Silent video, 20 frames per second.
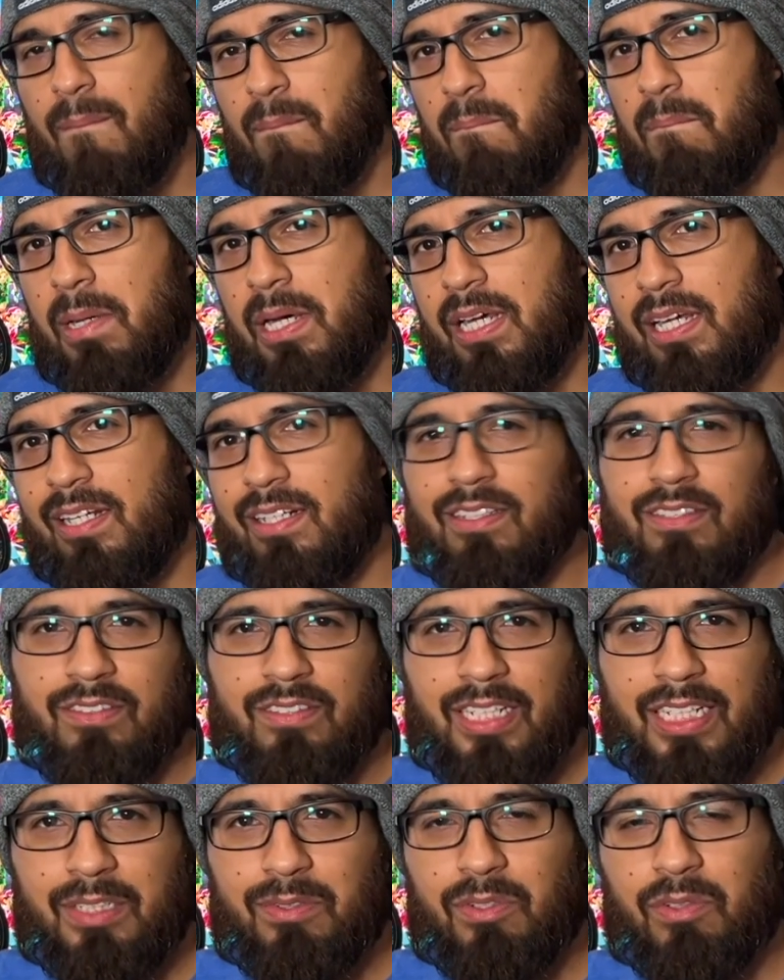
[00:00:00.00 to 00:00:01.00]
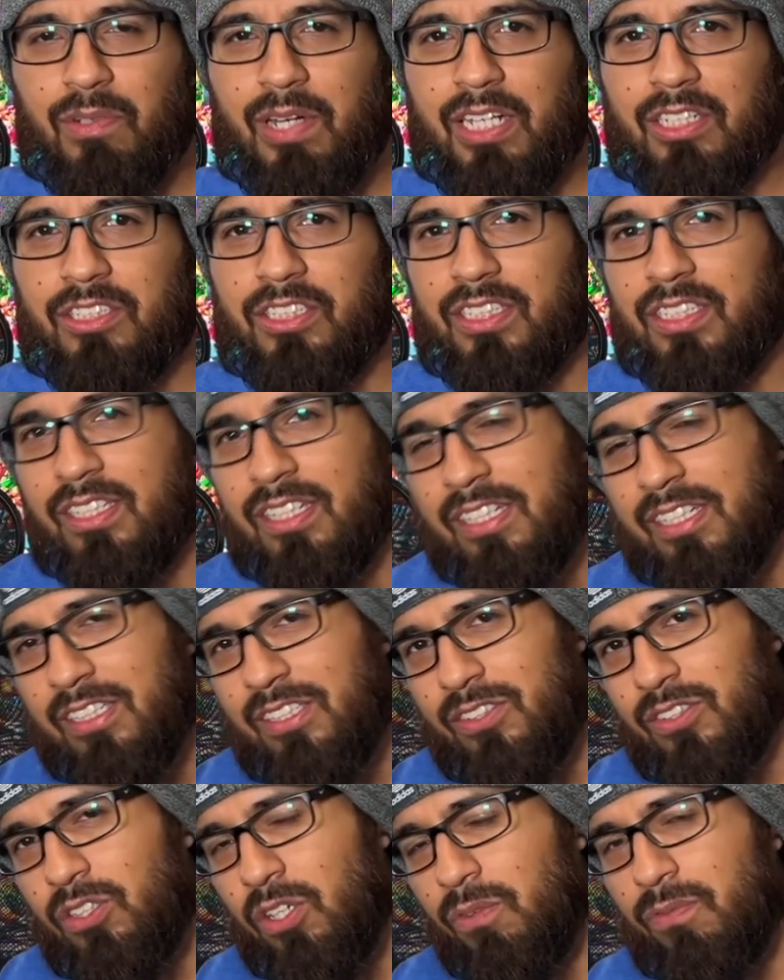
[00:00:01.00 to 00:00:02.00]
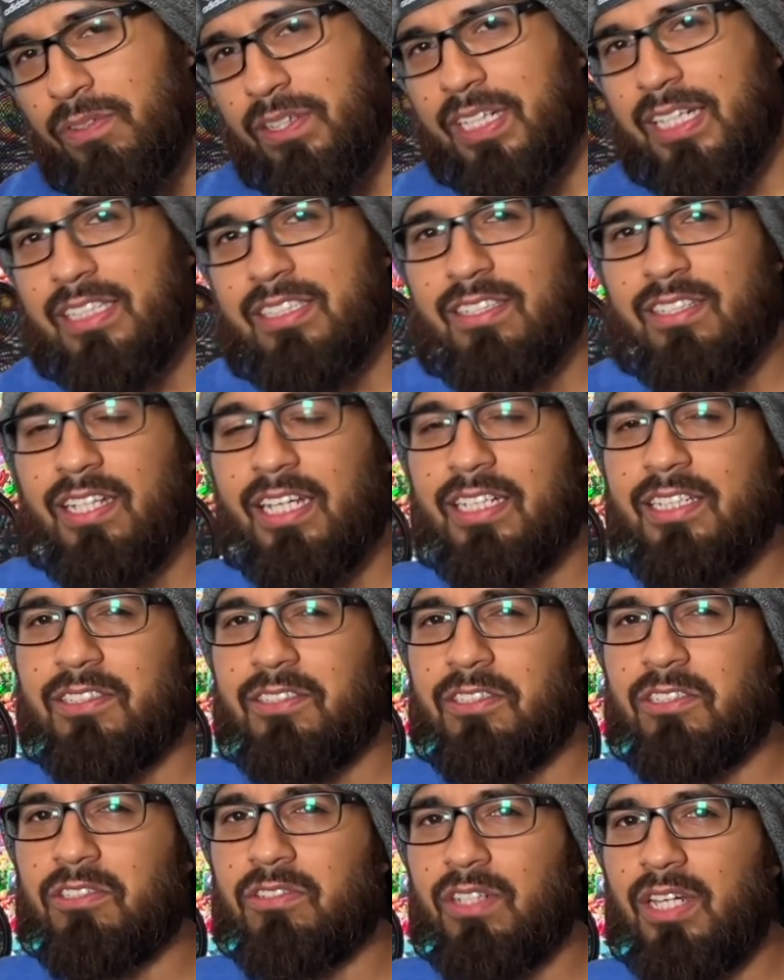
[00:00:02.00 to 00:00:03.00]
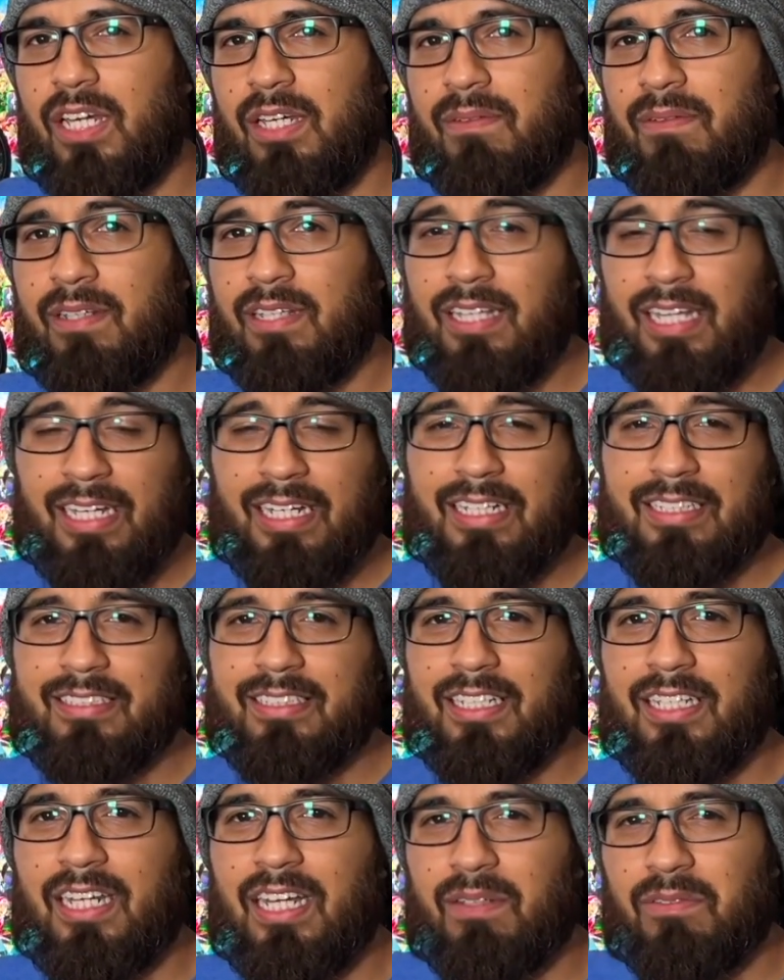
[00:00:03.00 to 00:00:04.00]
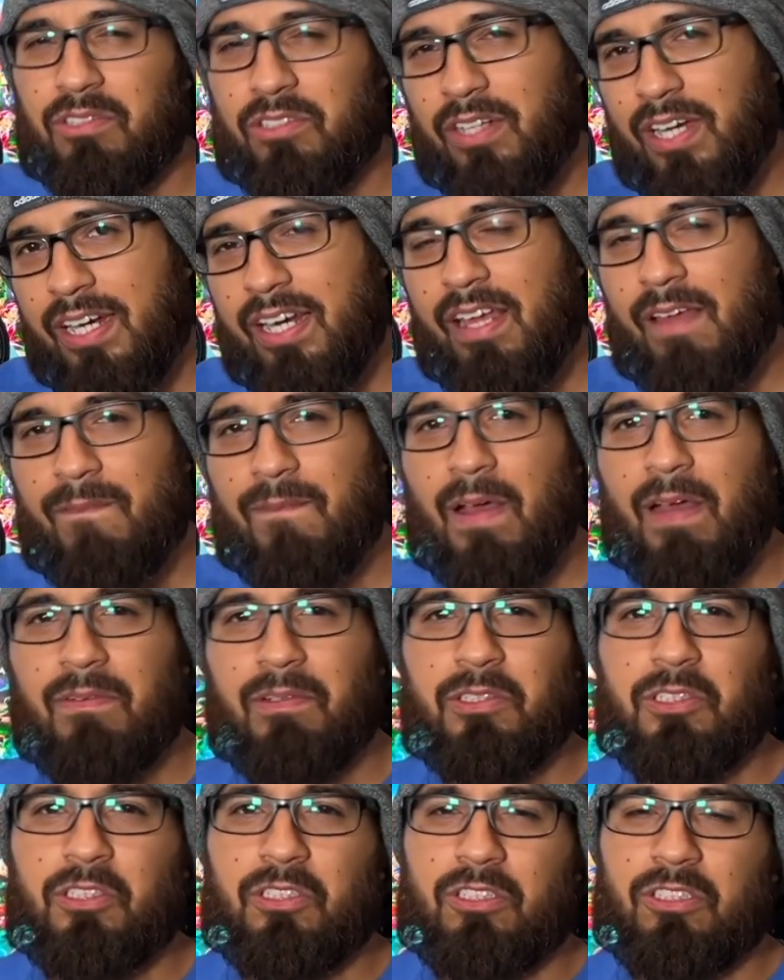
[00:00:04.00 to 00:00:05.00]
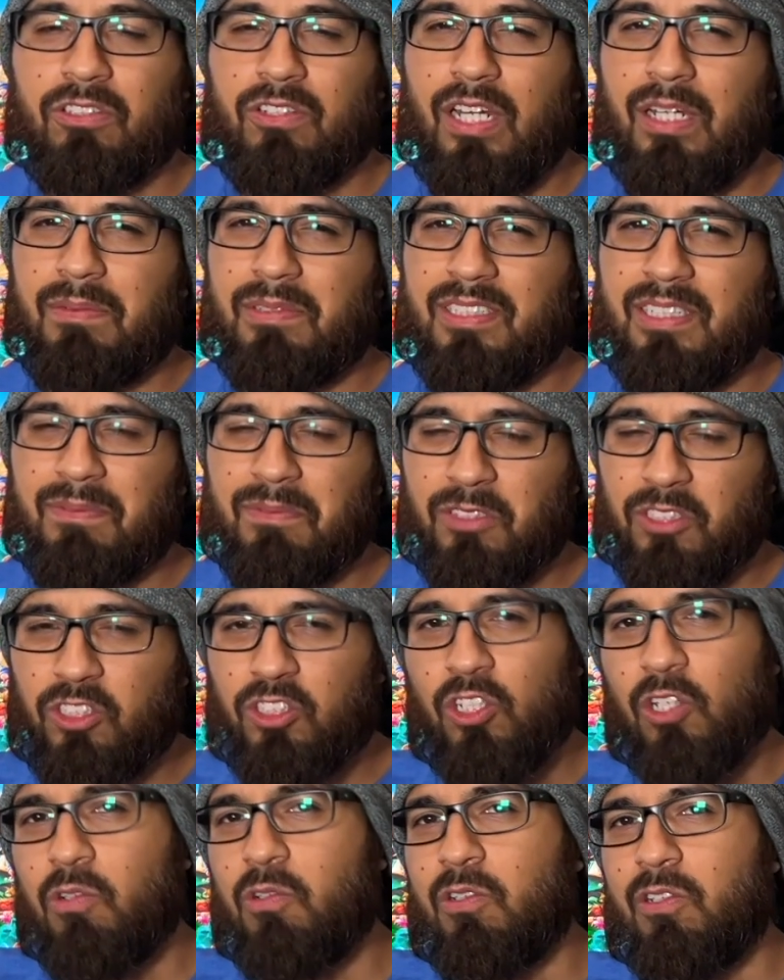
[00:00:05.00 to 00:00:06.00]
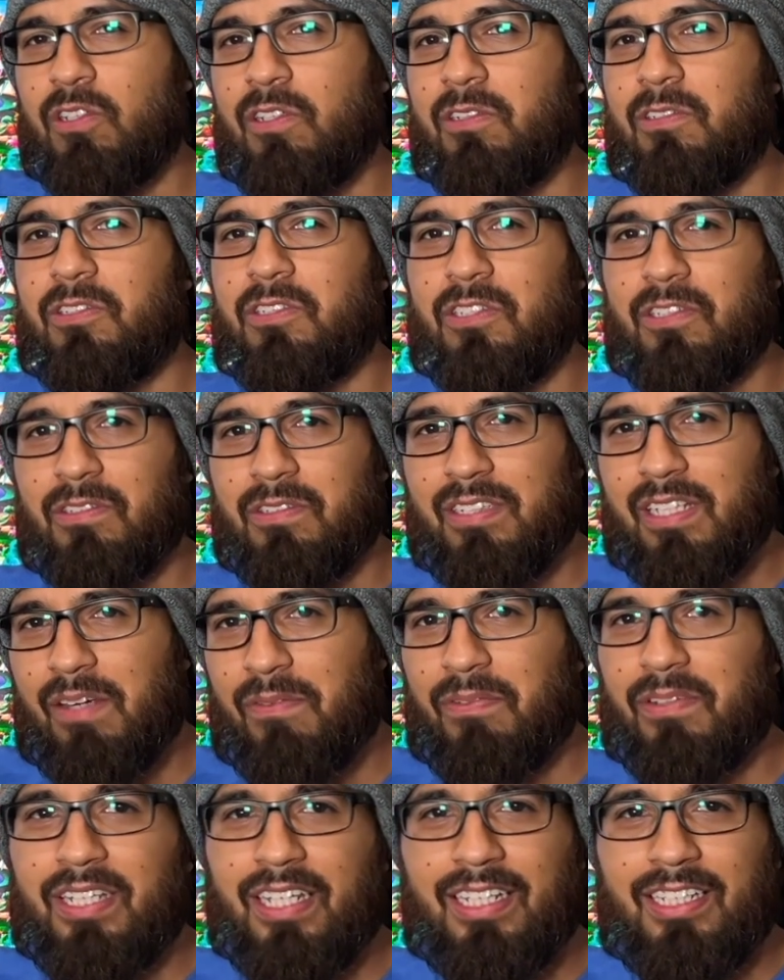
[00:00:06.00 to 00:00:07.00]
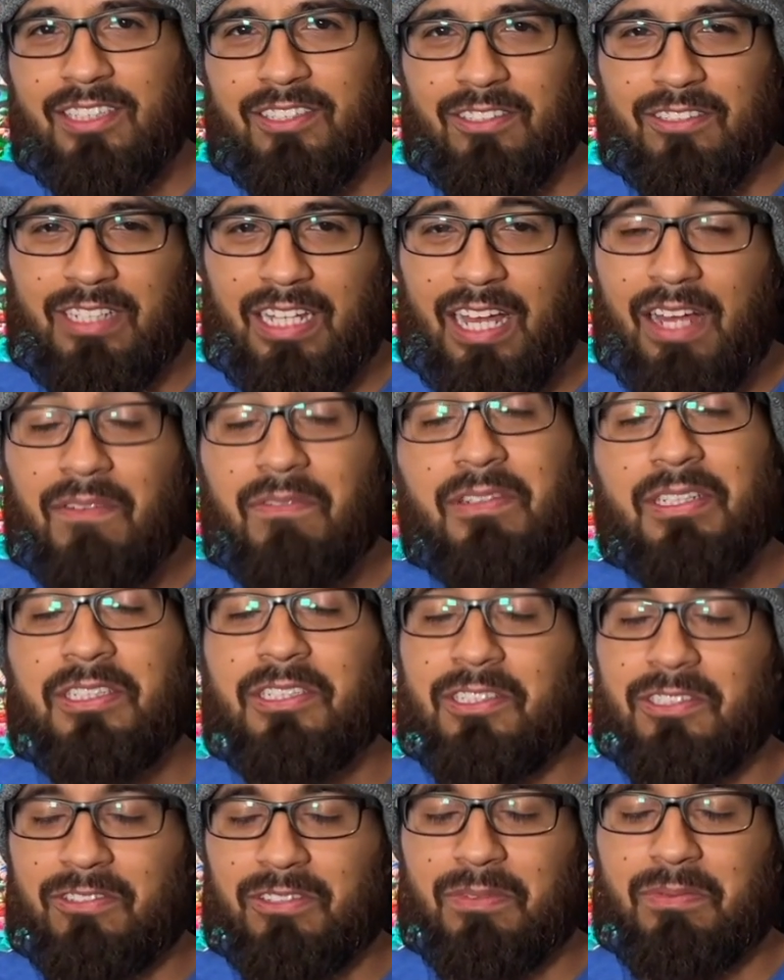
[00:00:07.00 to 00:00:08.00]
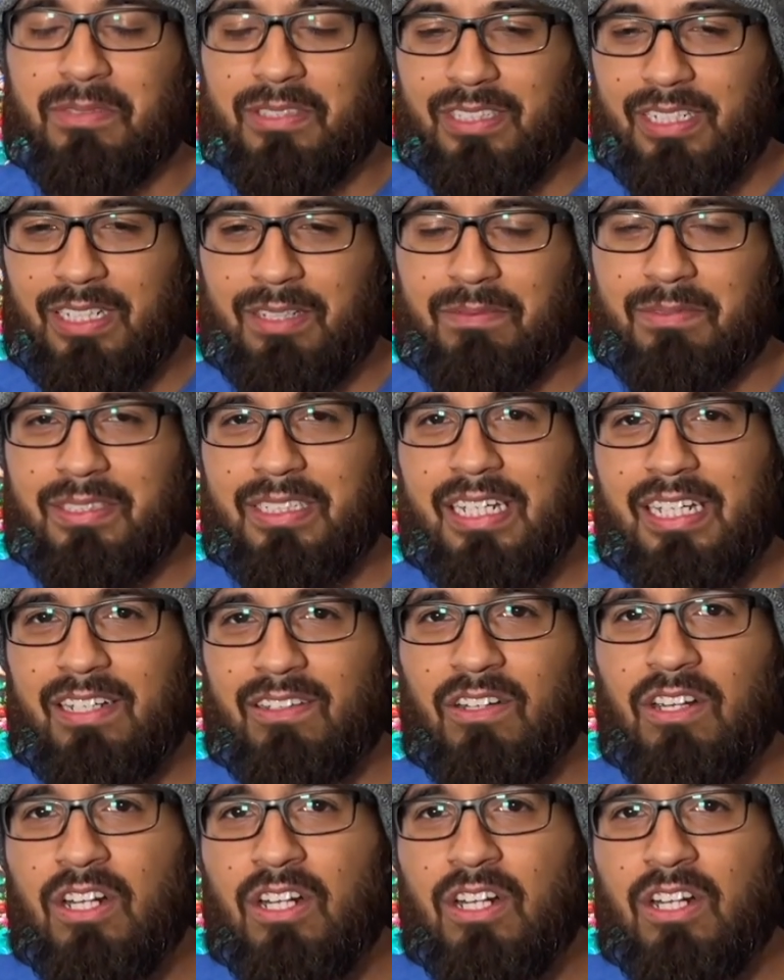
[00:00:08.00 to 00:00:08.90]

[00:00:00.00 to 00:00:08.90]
But thanks for watching. Don't forget to like and subscribe. Like I said, I'm trying to hit 500 subscribers. I'm so close, so definitely every subscription helps out.